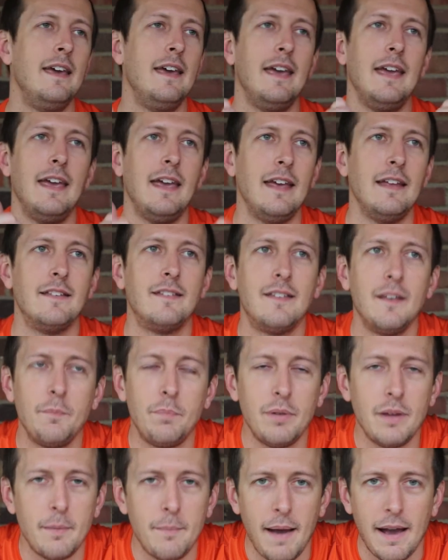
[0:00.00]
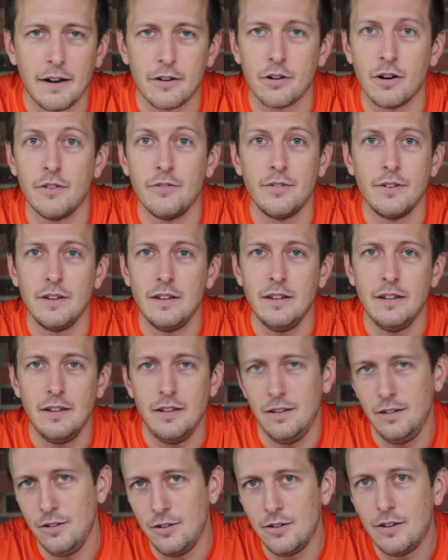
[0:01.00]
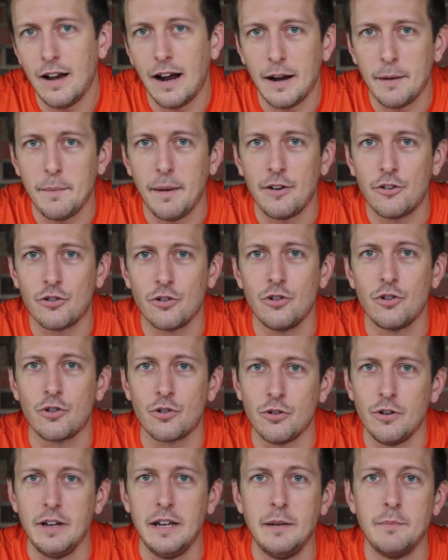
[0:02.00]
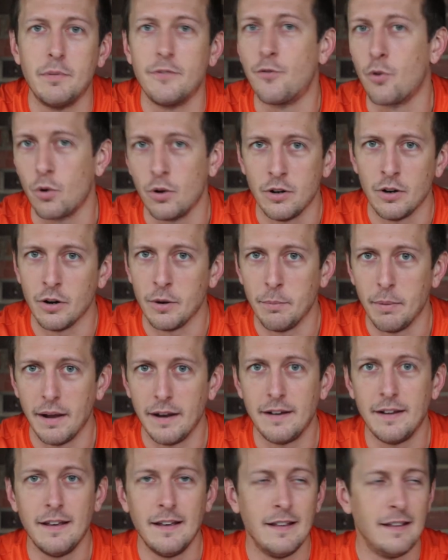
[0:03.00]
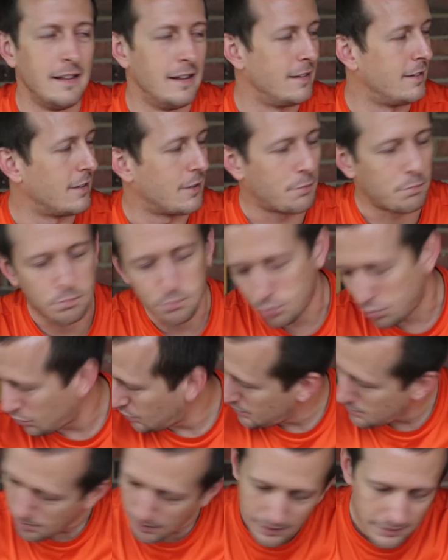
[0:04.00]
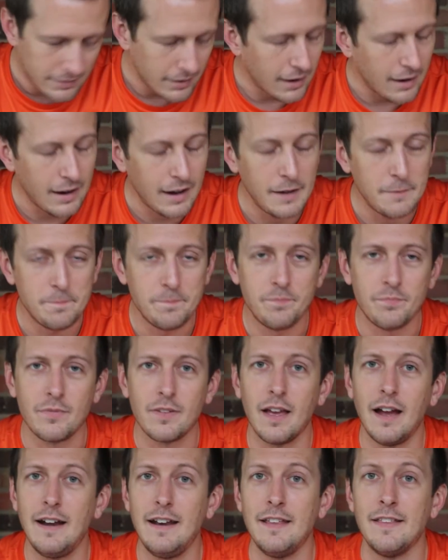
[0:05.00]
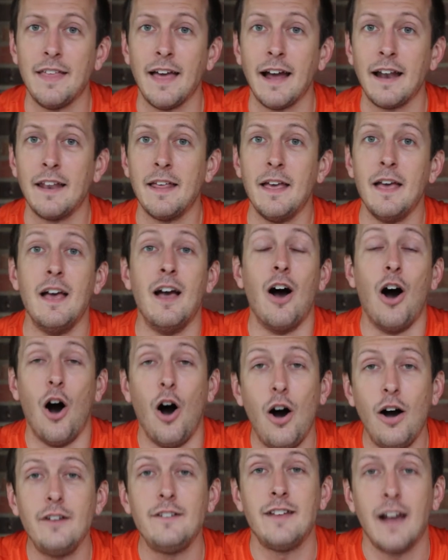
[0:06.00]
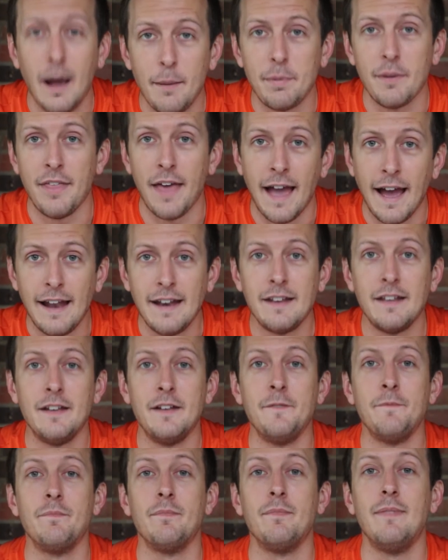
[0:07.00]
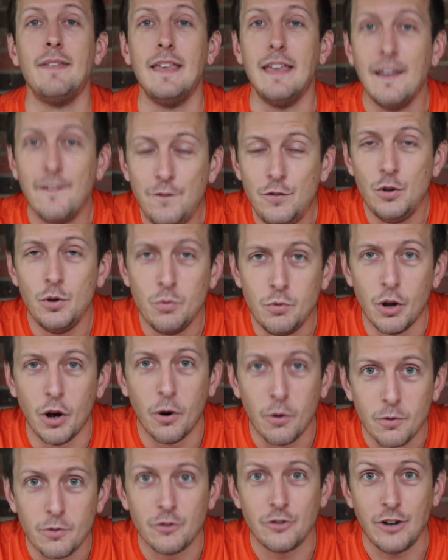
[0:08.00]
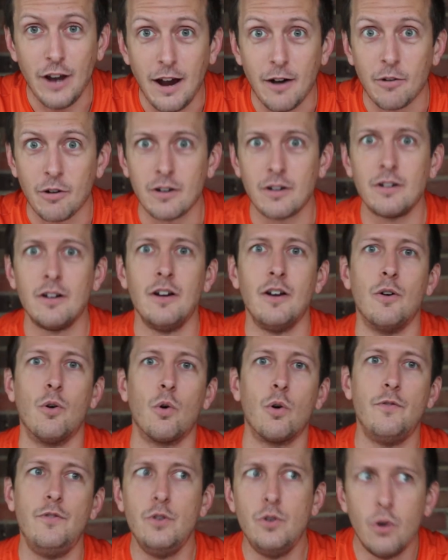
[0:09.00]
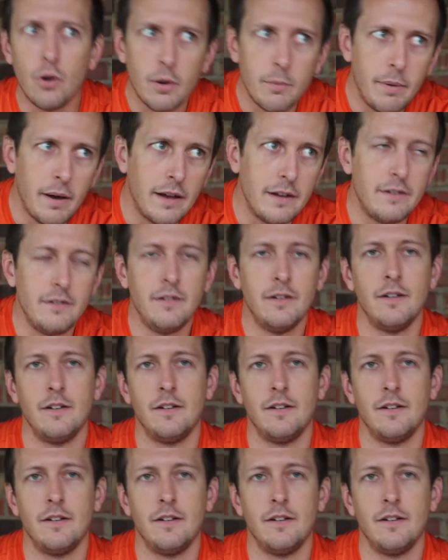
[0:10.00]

It's simply a matter of you got to make sure you're clean before you go to bed. This is pre-bedtime, any of that. On top of that, if you don't shower, or if you go to bed,